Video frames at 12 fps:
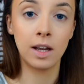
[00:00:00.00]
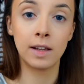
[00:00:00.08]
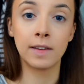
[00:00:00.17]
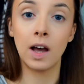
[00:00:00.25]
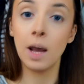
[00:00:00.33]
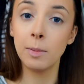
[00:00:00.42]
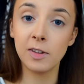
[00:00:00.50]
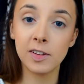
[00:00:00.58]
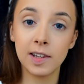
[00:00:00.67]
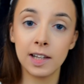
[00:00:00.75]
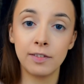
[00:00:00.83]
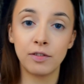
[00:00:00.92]
And
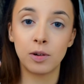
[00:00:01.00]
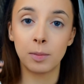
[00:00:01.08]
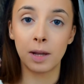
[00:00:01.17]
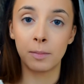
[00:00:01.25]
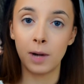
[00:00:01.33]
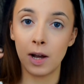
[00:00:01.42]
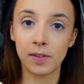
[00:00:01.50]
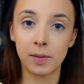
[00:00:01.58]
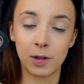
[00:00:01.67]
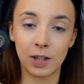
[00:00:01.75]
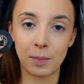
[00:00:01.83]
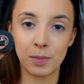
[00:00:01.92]
obviously for my brows
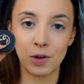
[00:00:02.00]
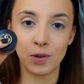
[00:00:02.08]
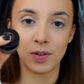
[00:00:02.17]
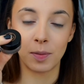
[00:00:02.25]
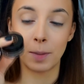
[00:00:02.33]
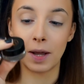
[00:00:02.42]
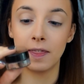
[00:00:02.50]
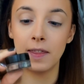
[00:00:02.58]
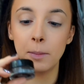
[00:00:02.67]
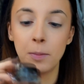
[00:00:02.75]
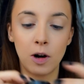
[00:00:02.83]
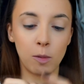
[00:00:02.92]
I'm gonna be using my
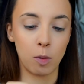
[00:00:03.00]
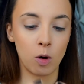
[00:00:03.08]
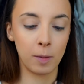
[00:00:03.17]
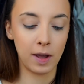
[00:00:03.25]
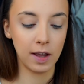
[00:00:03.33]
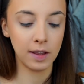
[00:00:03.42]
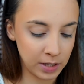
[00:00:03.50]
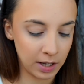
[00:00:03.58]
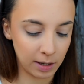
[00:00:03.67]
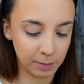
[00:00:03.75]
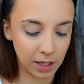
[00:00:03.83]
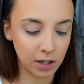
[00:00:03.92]
deep brow pomade.
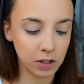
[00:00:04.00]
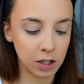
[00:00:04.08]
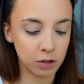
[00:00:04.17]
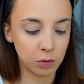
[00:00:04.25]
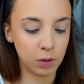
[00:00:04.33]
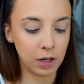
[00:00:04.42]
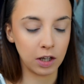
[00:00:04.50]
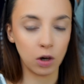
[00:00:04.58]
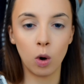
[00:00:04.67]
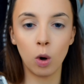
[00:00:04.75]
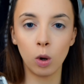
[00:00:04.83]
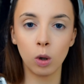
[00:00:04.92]
I'm not gonna do a
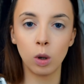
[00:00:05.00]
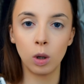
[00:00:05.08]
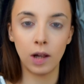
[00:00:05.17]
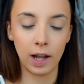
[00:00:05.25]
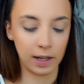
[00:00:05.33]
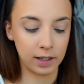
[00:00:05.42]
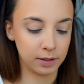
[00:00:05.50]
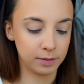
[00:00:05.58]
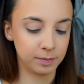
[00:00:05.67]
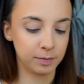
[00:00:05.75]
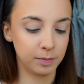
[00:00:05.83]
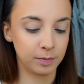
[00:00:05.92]
whole like
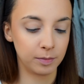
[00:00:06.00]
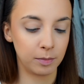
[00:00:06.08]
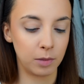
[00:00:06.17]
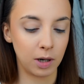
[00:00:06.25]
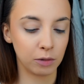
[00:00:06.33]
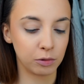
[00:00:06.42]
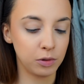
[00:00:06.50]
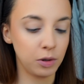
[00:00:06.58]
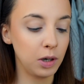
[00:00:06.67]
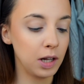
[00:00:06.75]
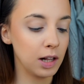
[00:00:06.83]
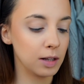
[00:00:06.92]
brow
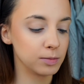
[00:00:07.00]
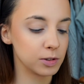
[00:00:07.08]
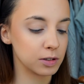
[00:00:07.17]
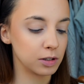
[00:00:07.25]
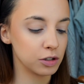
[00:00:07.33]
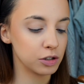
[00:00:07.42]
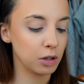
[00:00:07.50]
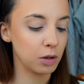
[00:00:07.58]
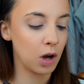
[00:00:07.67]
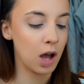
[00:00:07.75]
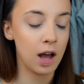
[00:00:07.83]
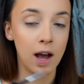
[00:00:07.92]
tutorial. I'm just gonna show
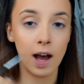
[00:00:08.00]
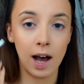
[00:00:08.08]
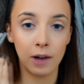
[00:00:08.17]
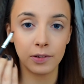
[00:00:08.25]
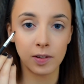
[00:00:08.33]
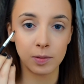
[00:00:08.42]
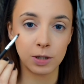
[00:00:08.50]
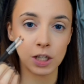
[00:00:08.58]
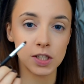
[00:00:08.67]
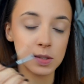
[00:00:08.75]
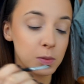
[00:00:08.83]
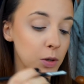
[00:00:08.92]
you how this
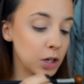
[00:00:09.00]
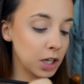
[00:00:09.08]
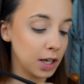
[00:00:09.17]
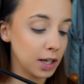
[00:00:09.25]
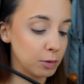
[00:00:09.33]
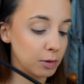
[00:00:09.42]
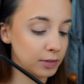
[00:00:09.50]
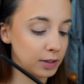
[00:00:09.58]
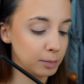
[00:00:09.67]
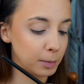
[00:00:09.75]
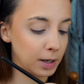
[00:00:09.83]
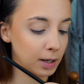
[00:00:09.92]
brush is working with
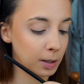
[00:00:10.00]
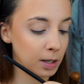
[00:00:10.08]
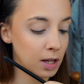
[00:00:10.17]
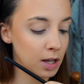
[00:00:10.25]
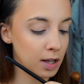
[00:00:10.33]
my